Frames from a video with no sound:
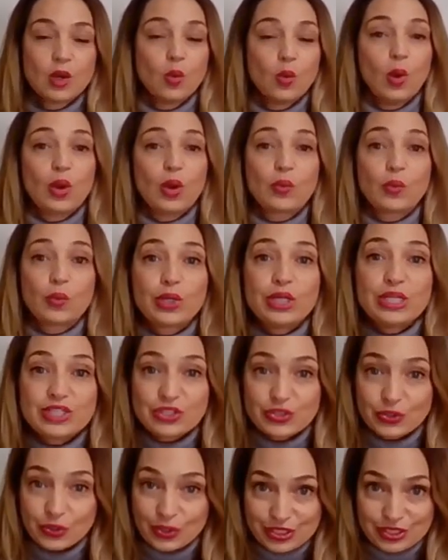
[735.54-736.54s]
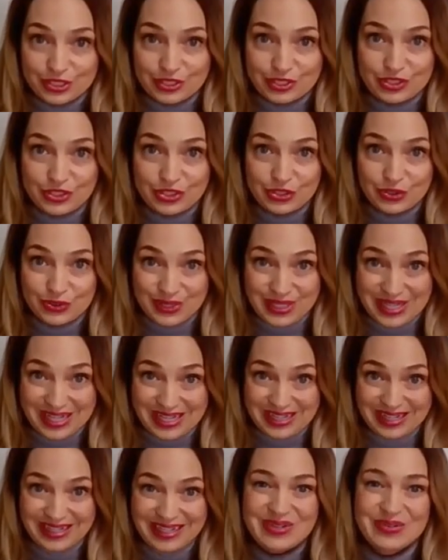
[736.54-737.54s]
What resources do you
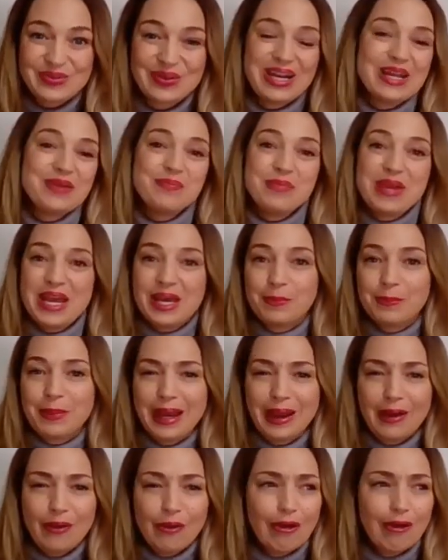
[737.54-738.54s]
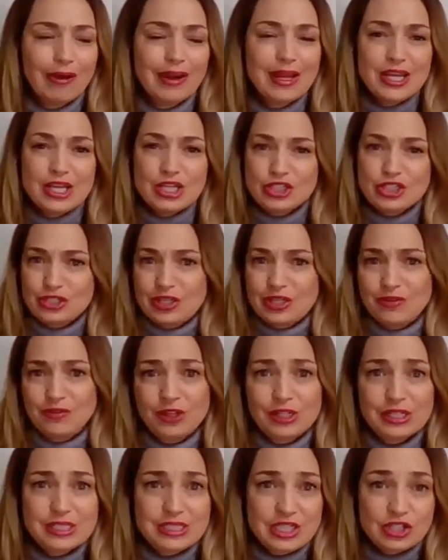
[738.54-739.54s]
need, right? Manpower, do you need
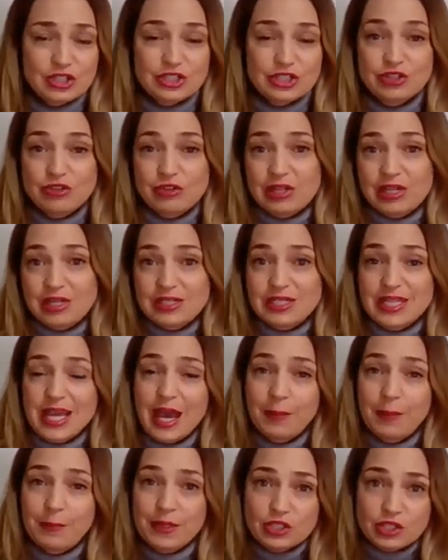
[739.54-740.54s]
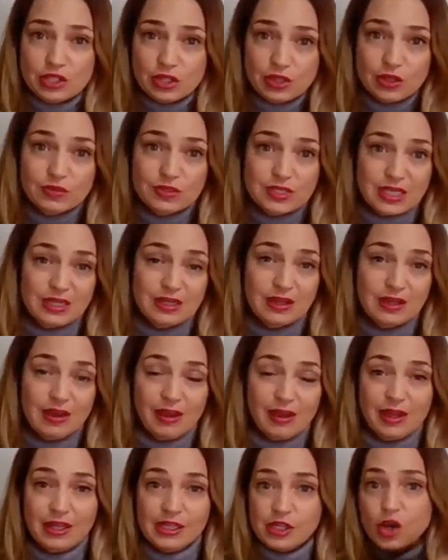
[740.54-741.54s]
volunteers? Do you need to tap into those
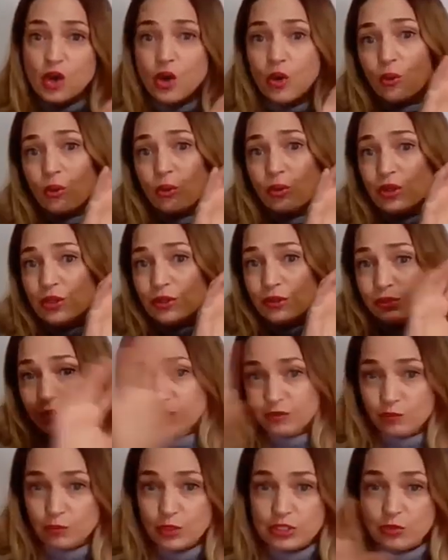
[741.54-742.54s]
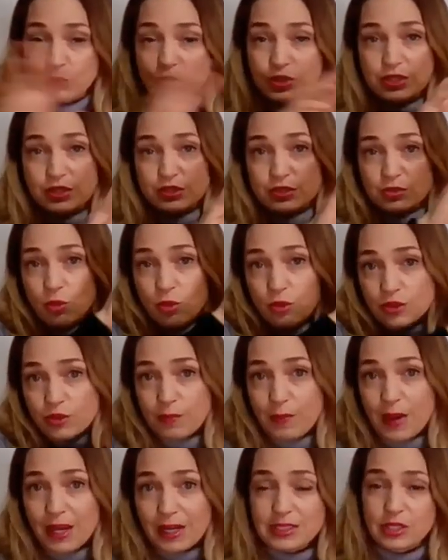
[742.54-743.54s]
in-kind or resources or the
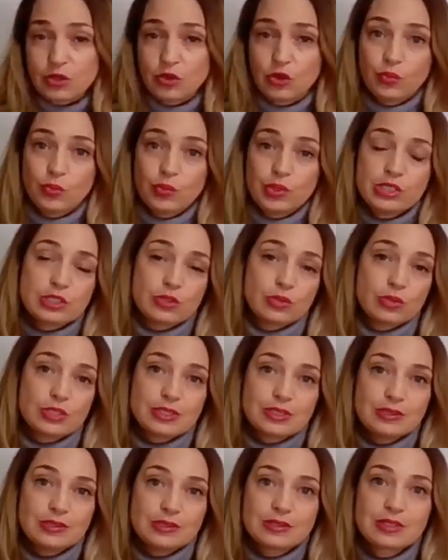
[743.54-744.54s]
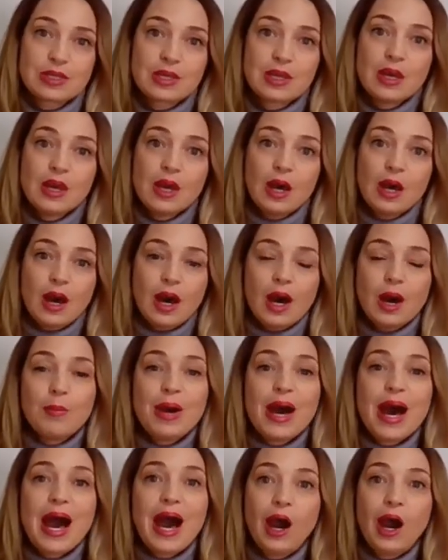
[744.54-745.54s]
monetary resources?
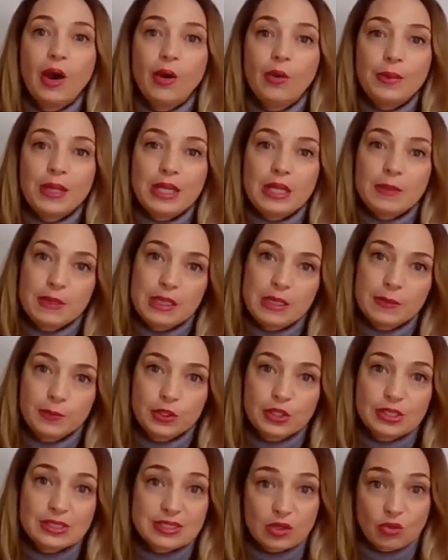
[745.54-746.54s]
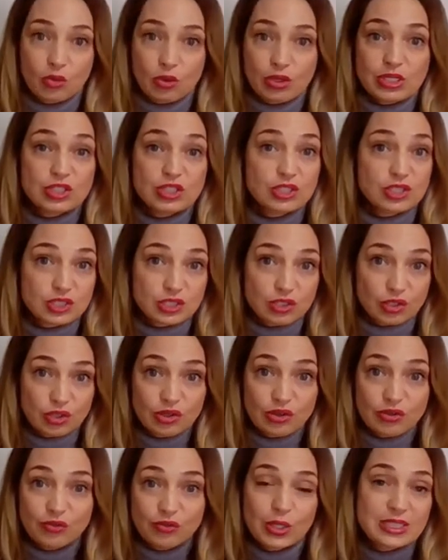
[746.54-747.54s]
How many people is it going to
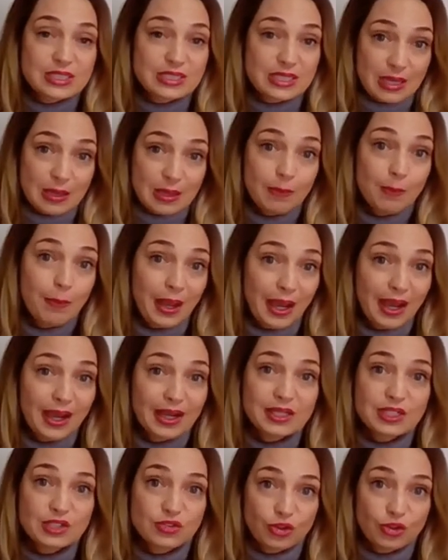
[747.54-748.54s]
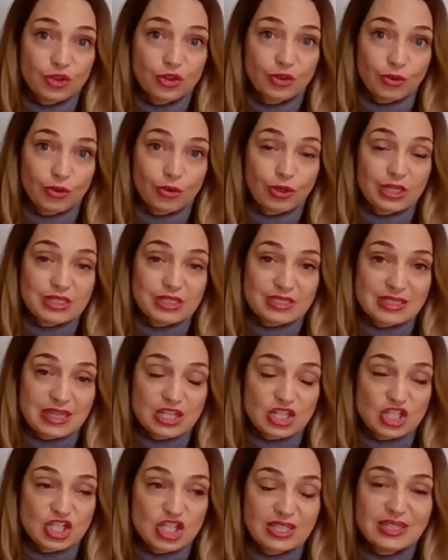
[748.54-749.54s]
serve? What is the impact for your
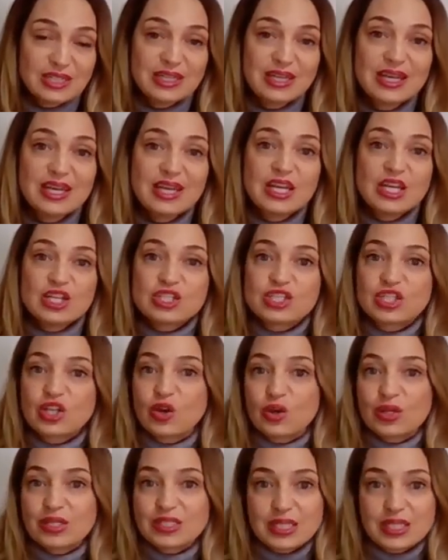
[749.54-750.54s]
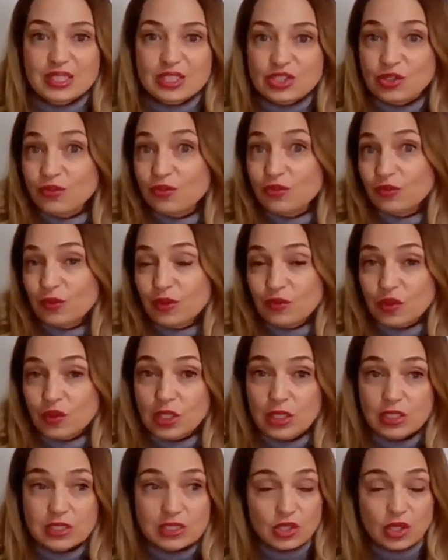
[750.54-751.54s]
organization? So is it going to serve, you're
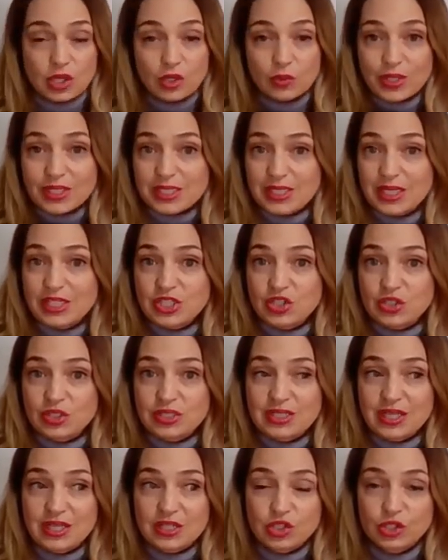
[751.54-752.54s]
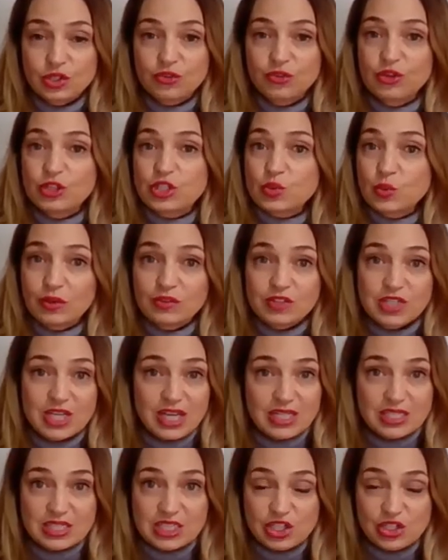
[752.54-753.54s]
going to start a residential center for 12 to
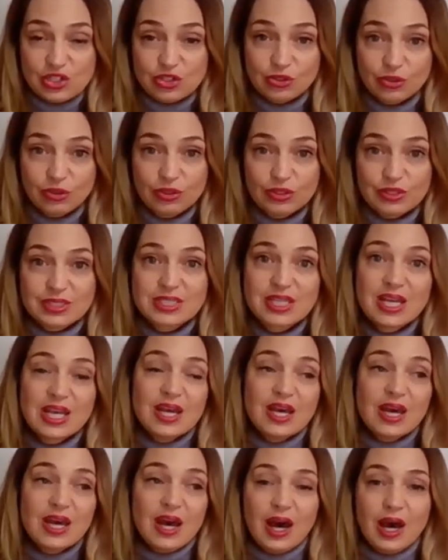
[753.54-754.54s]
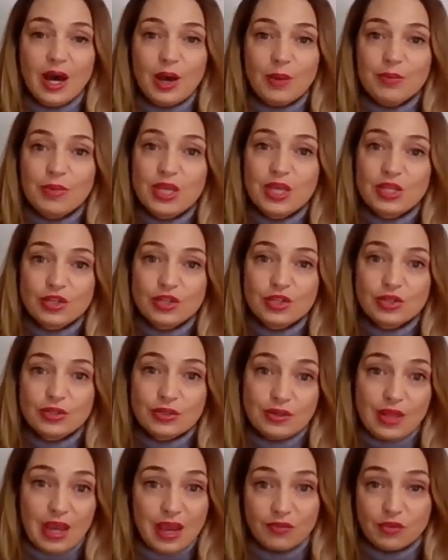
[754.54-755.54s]
18-year-olds
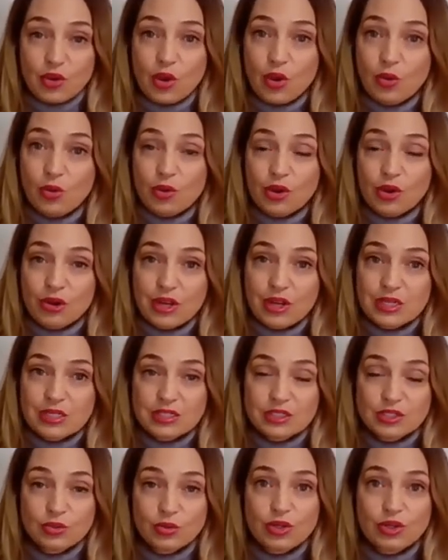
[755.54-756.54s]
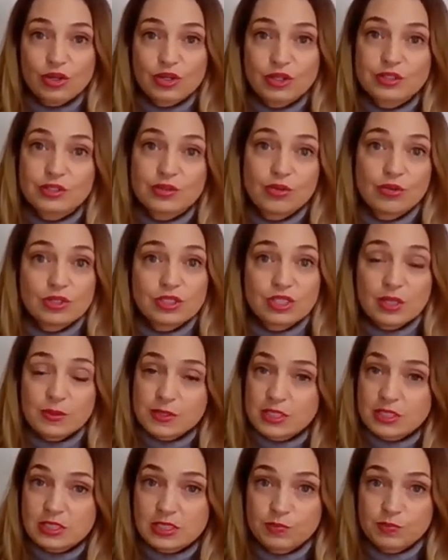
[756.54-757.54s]
that have co-occurring disorders or
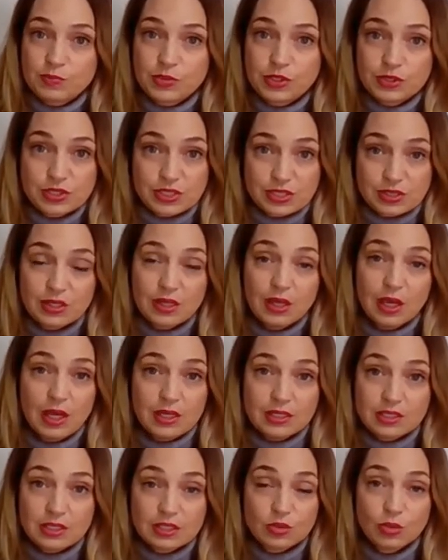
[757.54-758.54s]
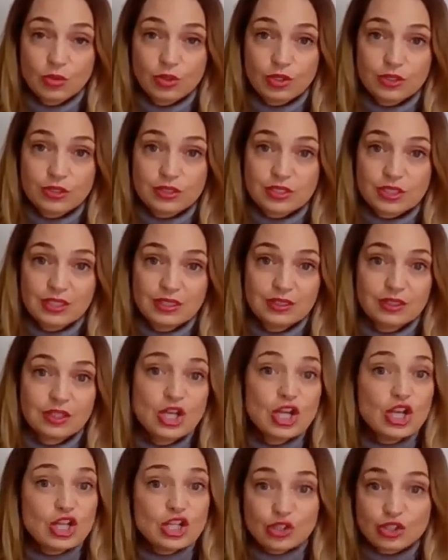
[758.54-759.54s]
substance use disorders in
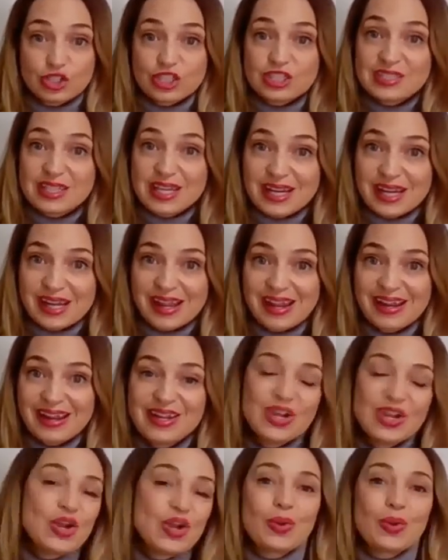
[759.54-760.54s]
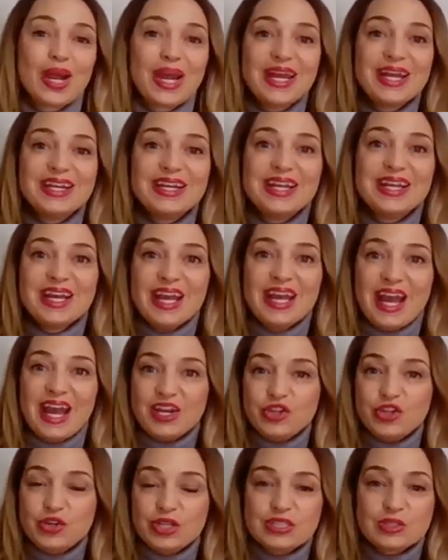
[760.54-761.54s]
your city, right?
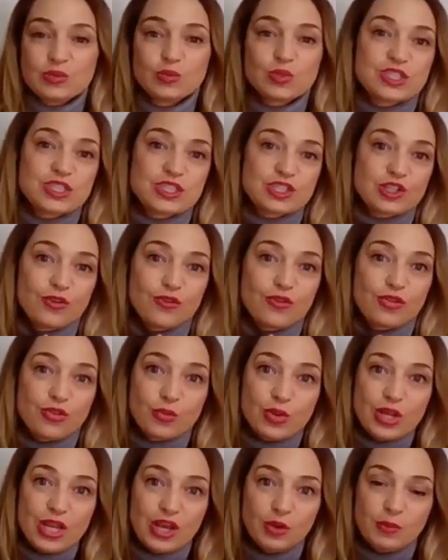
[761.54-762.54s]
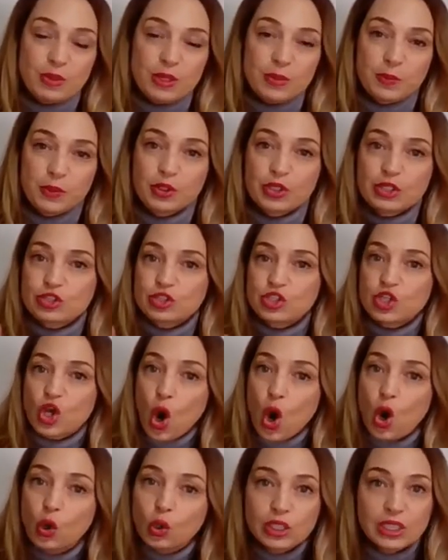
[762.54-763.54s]
And you can serve 300 people and it's
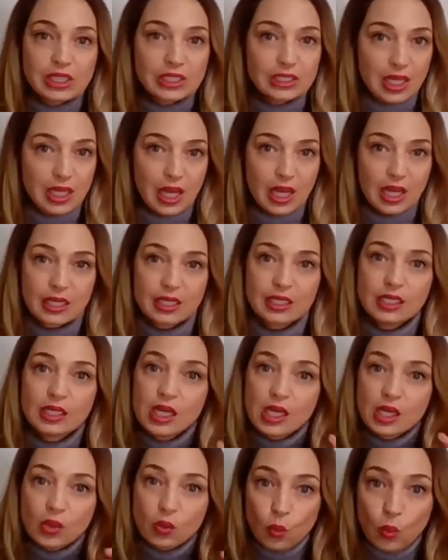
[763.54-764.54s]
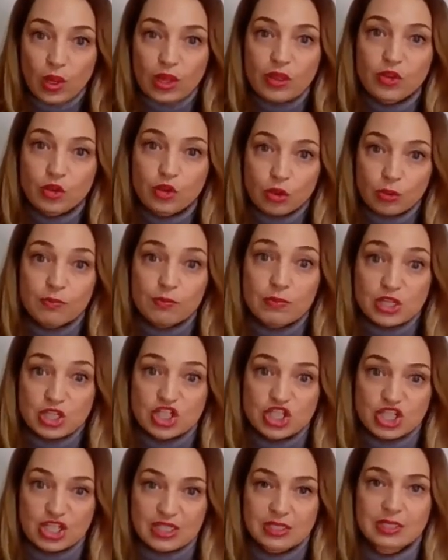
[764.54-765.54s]
totally aligned with your
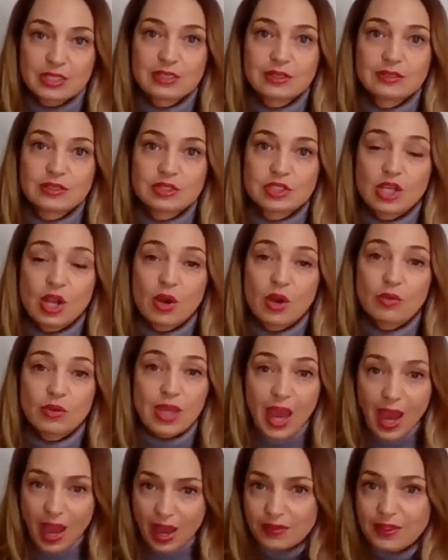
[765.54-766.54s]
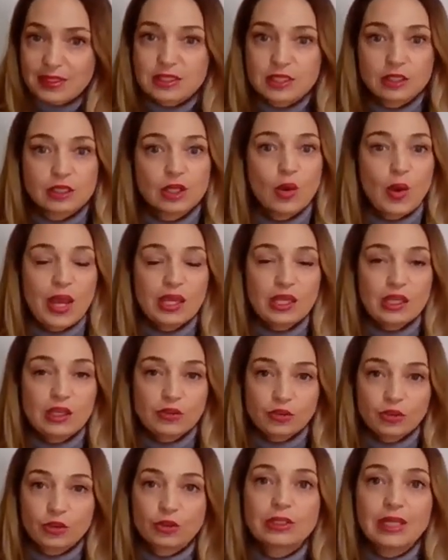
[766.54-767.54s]
mission. So yeah, that's a low-hanging
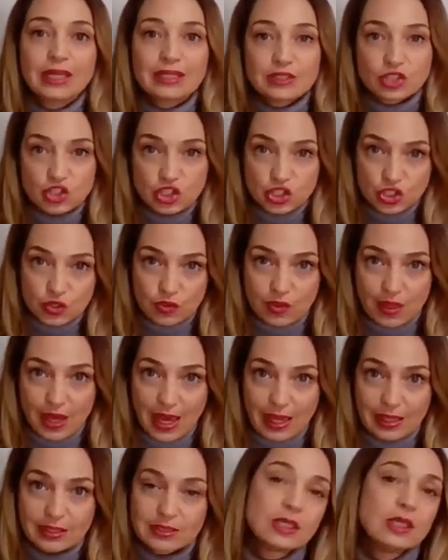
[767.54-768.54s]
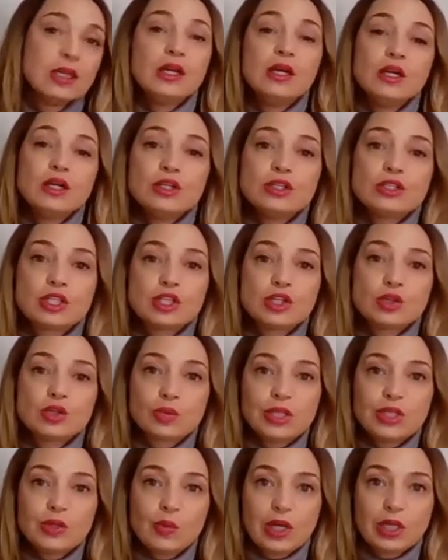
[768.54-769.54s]
fruit. Let's do that. So you
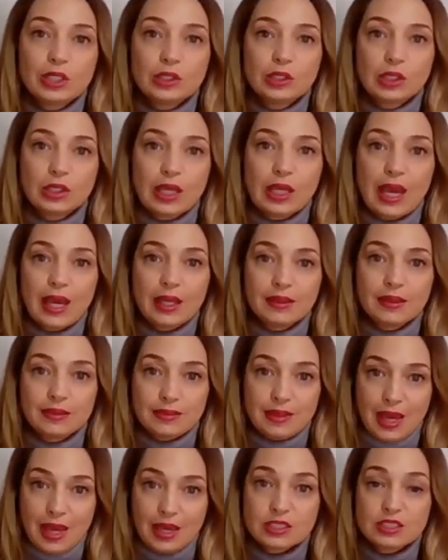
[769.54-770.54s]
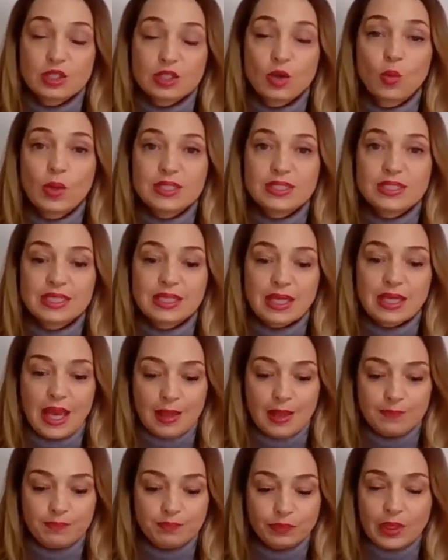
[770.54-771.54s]
really want to look at that. So once
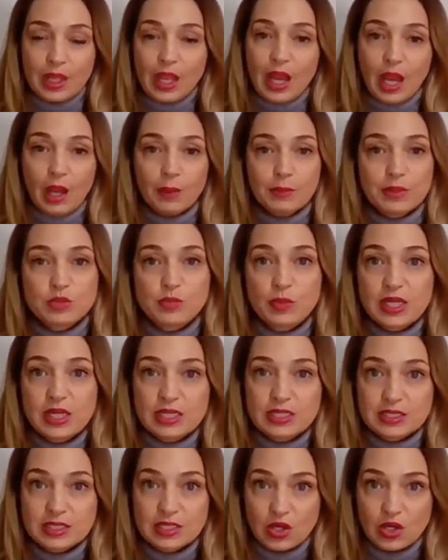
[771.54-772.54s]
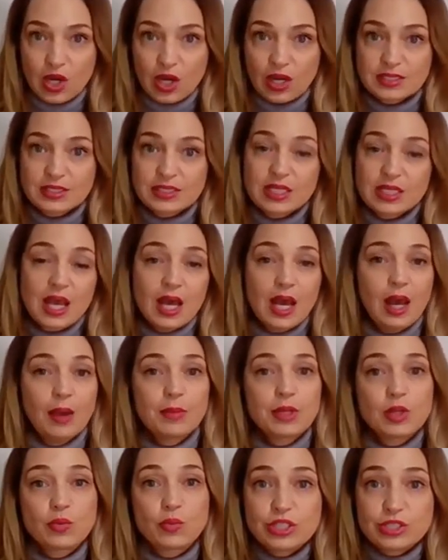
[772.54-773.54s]
again, how much money does it cost? How
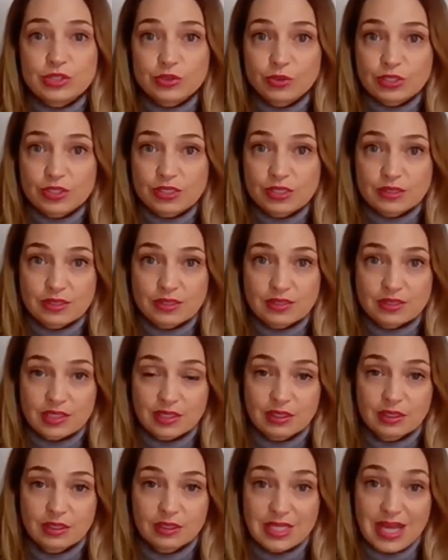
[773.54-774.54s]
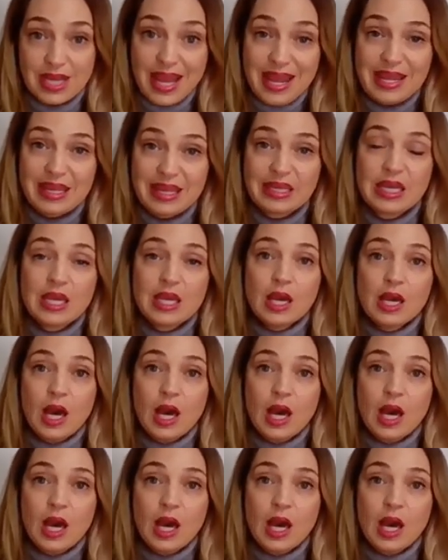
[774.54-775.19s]
many resources is it going to take?